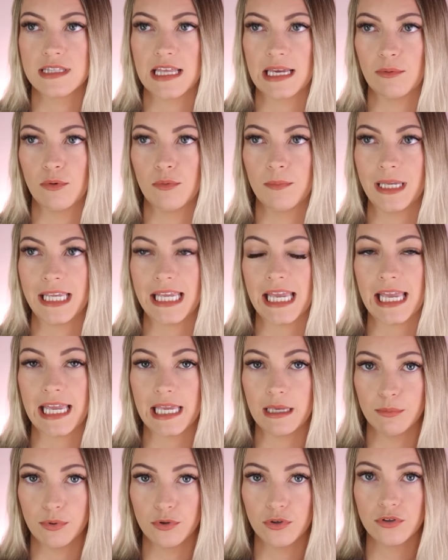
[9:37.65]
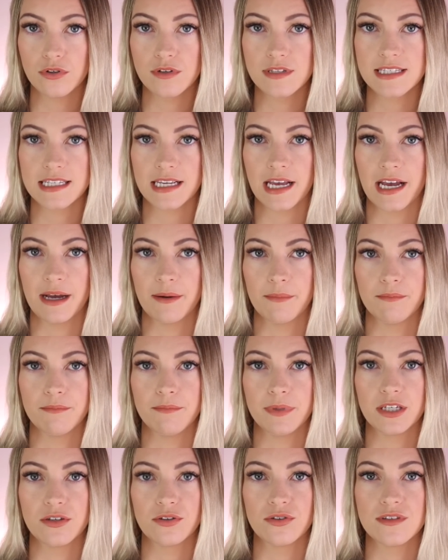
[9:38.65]
they will be ebooks,
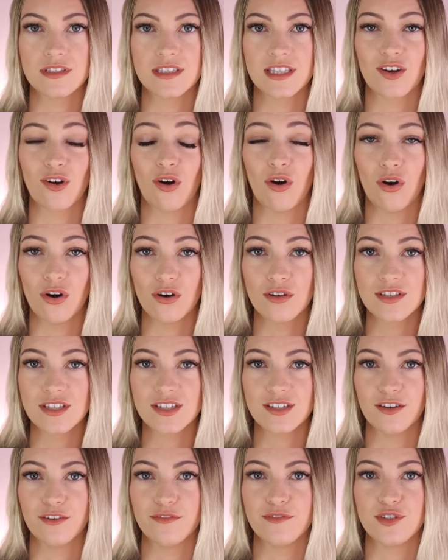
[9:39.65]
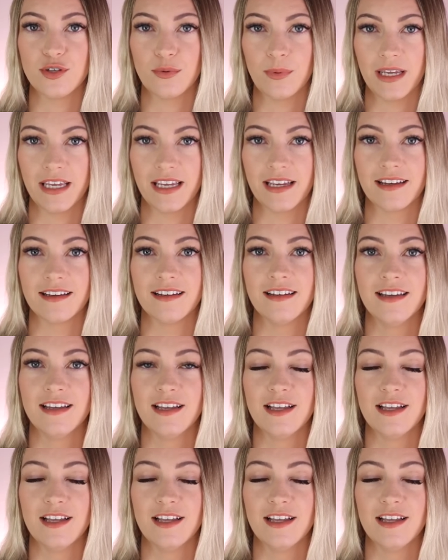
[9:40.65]
because the cost of doing